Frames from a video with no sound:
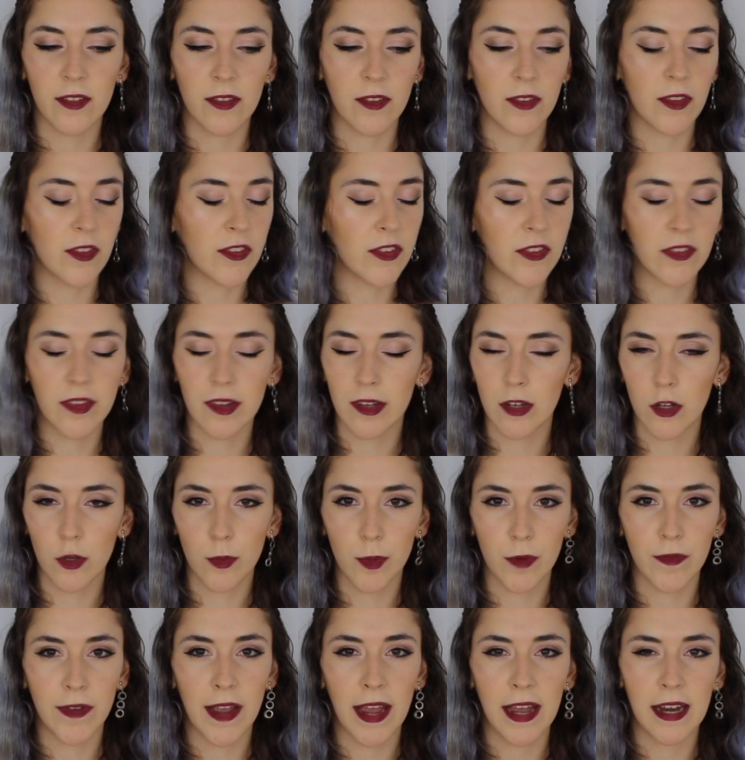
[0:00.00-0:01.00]
so this is the
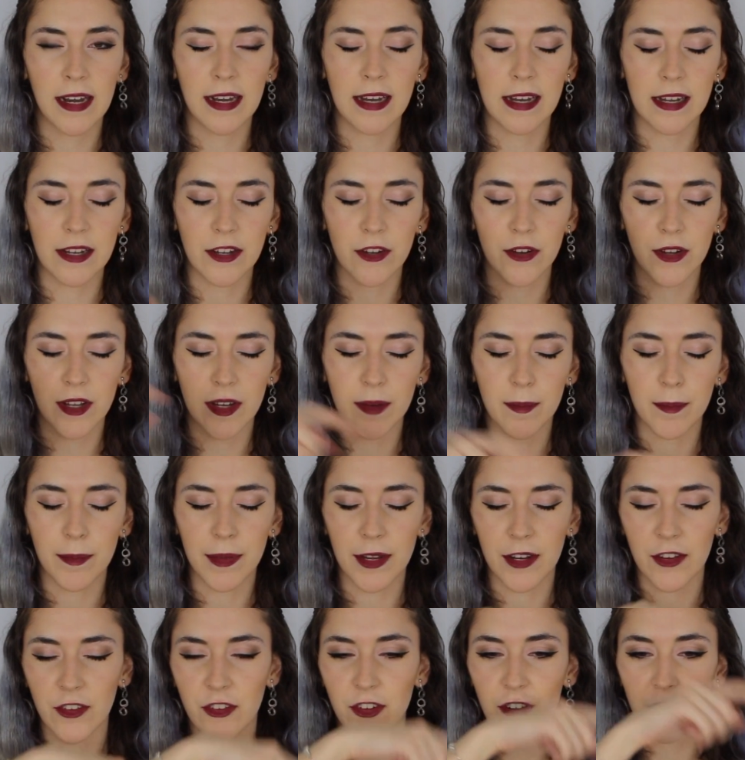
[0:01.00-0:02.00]
loop of Henle. You can
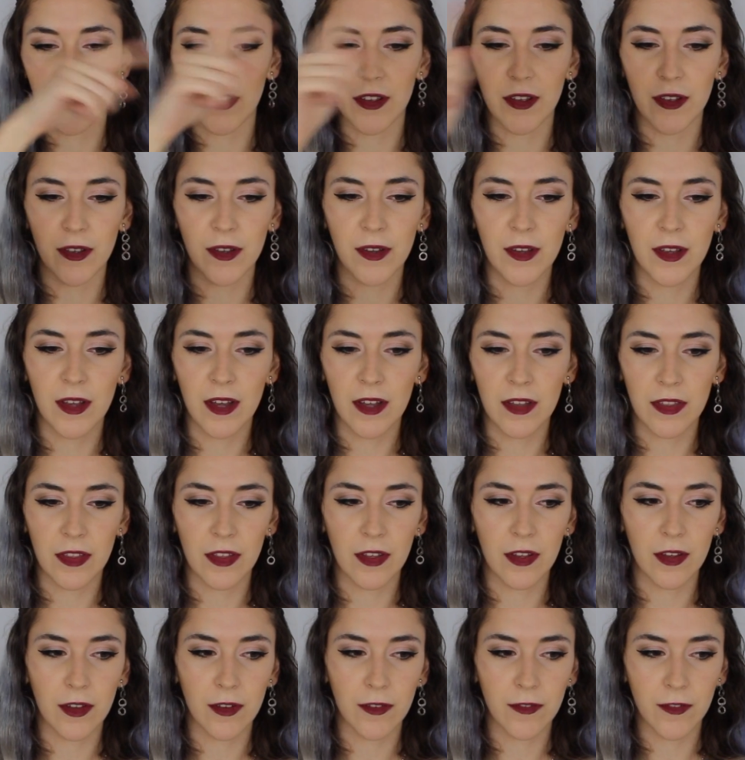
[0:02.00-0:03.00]
picture
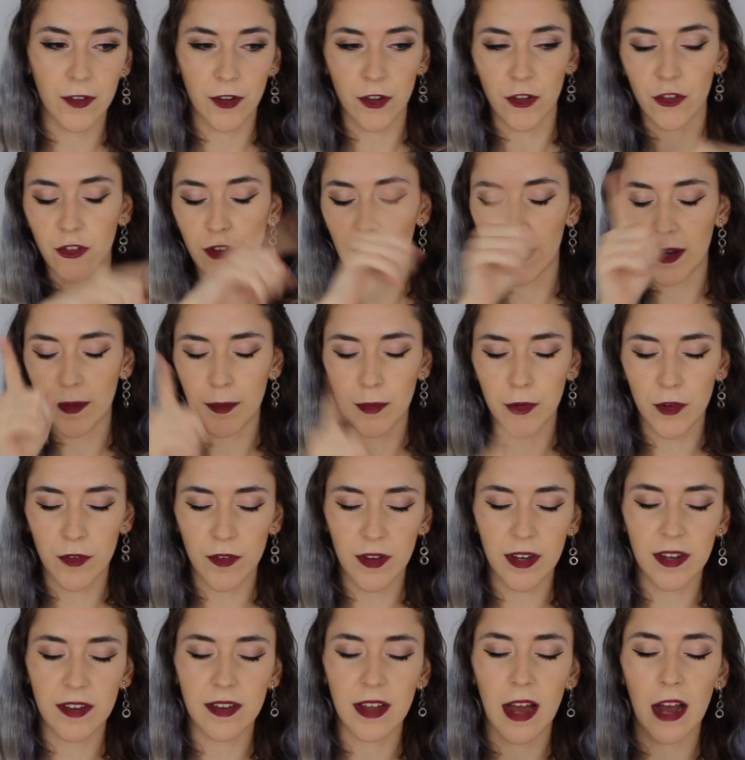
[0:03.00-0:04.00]
the filtrate
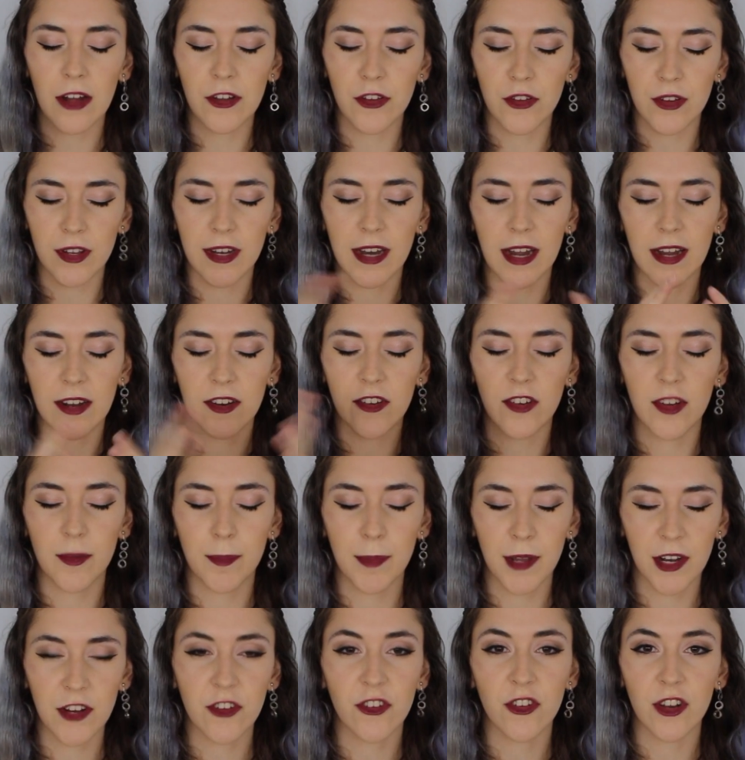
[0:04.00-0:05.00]
moving down. You can actually
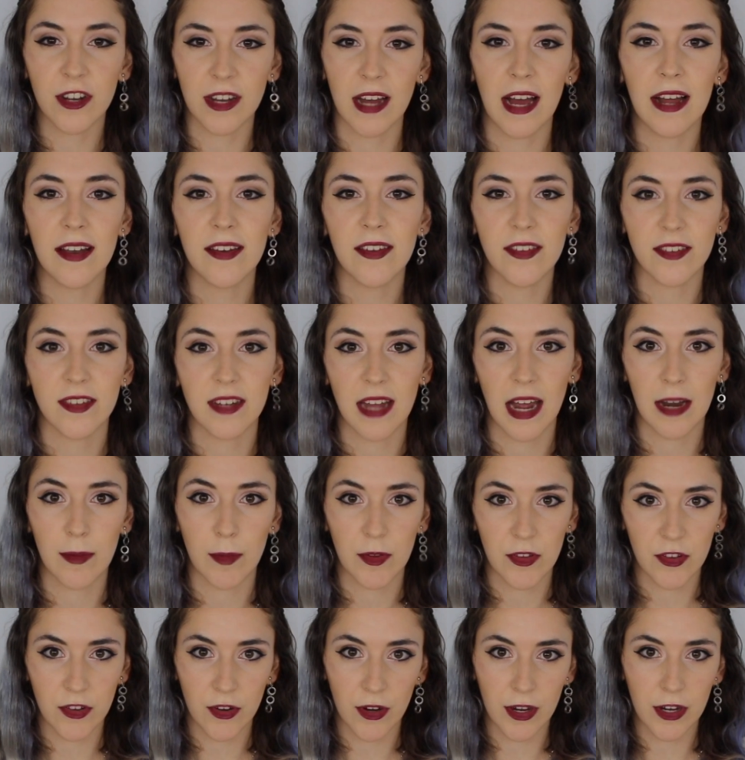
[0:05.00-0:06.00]
picture and understand
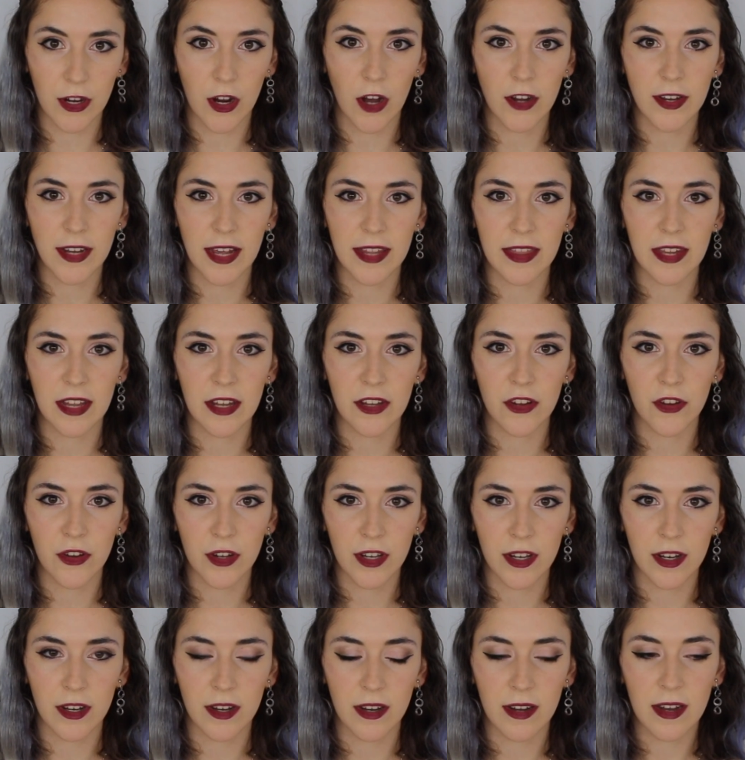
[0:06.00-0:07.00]
what's going on, and then you
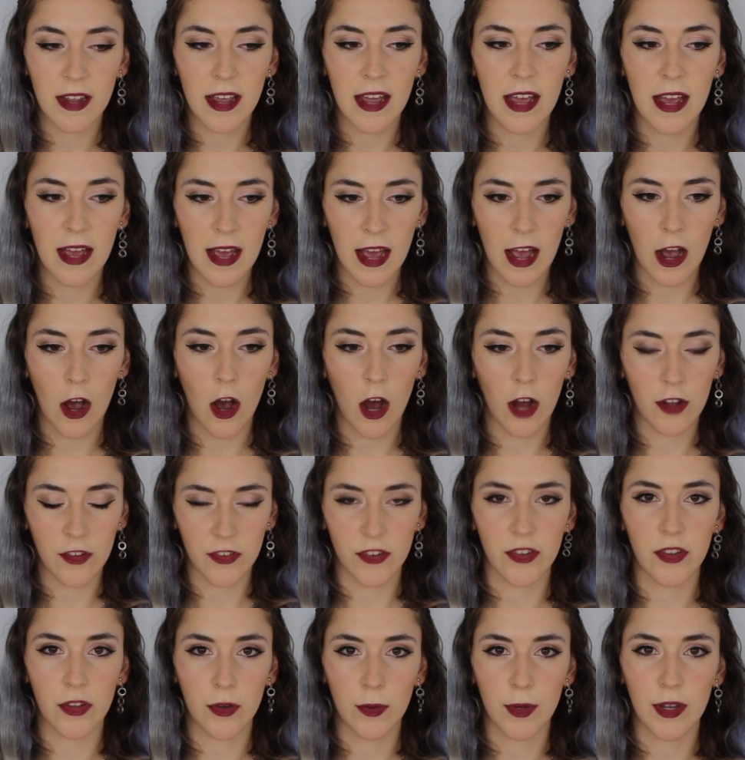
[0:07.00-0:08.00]
can
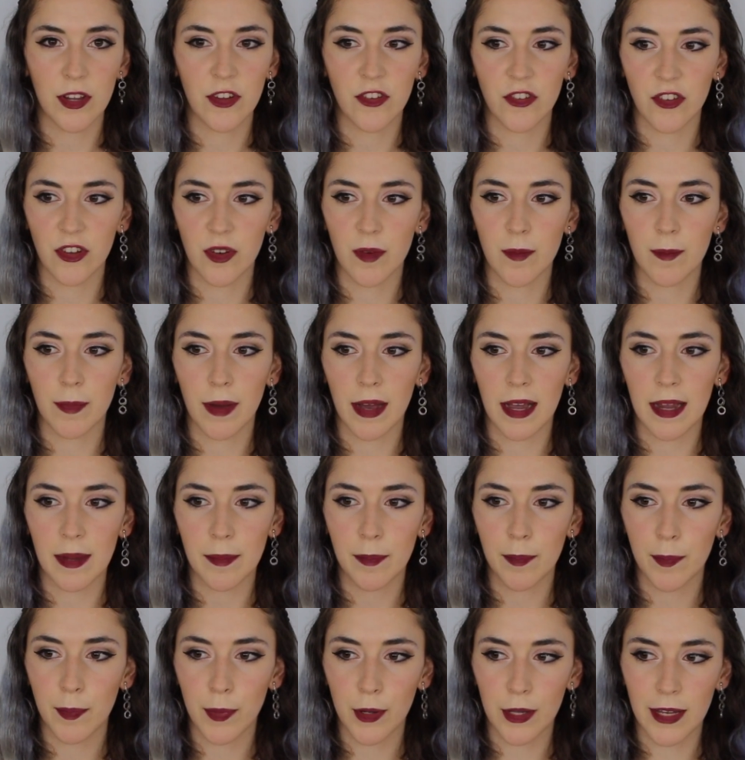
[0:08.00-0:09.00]
answer the question
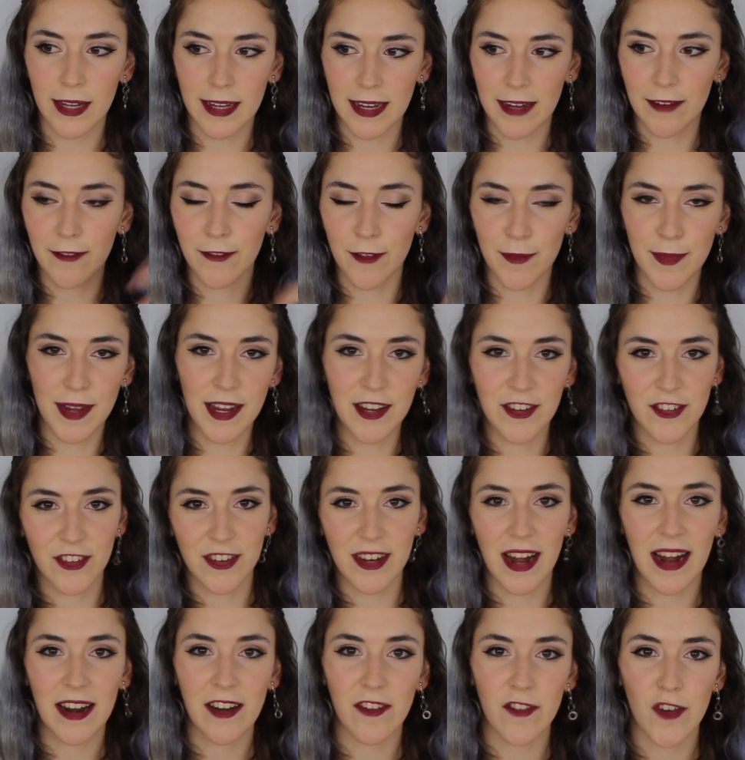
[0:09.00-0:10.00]
by pulling information
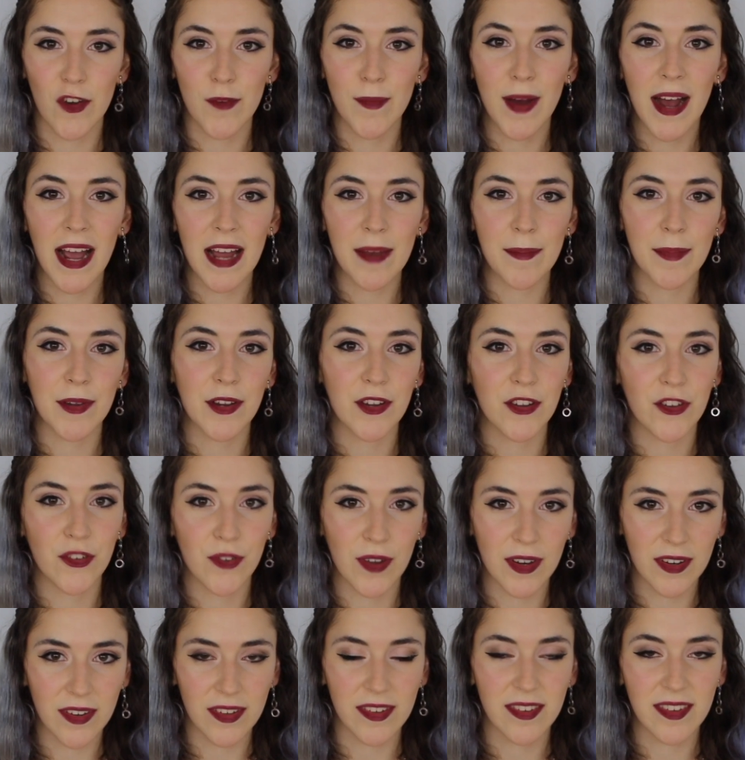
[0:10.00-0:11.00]
out of your mind because you
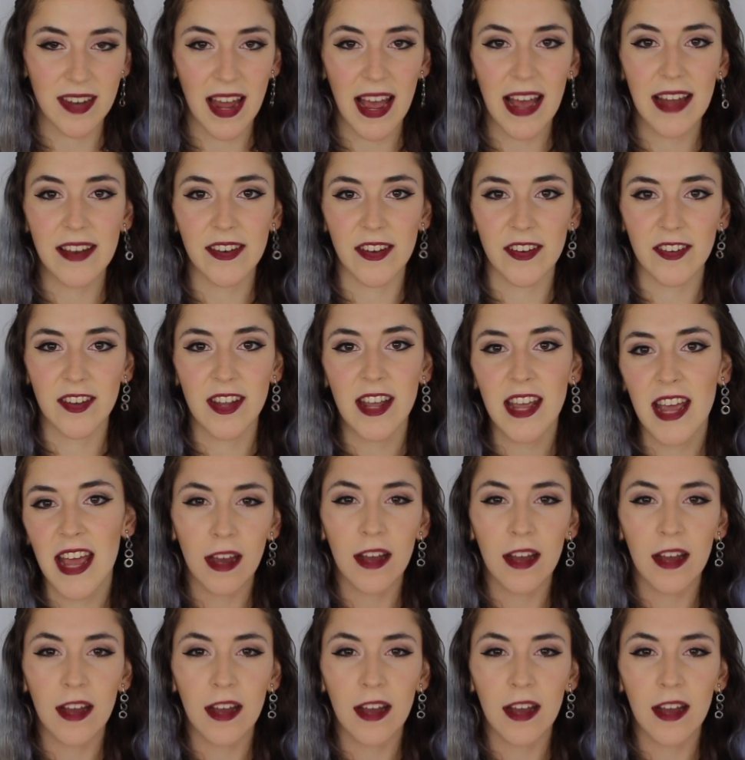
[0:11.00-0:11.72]
understand it.